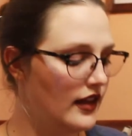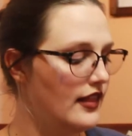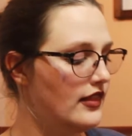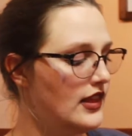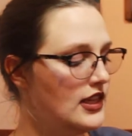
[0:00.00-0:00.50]

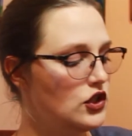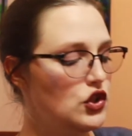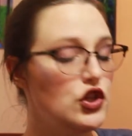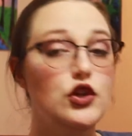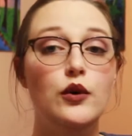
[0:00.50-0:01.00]
These
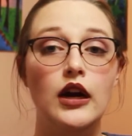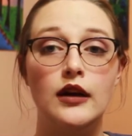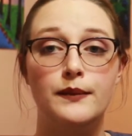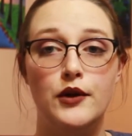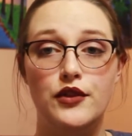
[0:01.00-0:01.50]
two
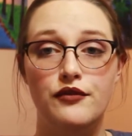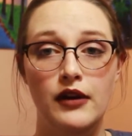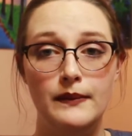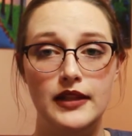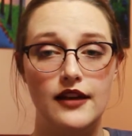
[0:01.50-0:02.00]
are both
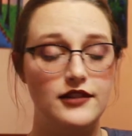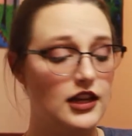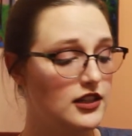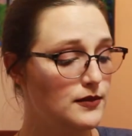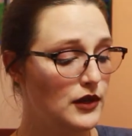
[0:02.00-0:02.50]
from Love
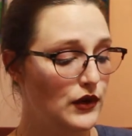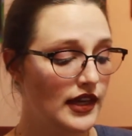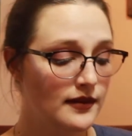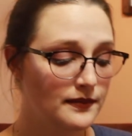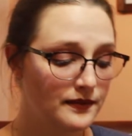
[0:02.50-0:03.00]
Luxe
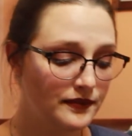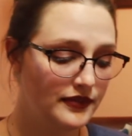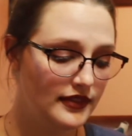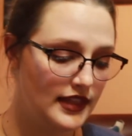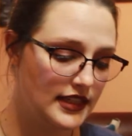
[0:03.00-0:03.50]
Beauty.
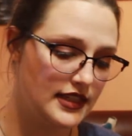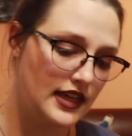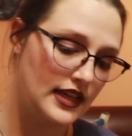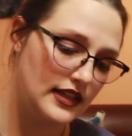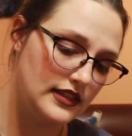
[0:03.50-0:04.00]
This
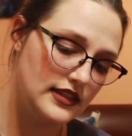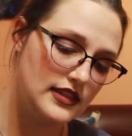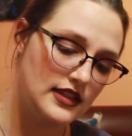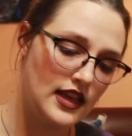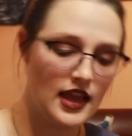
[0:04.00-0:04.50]
is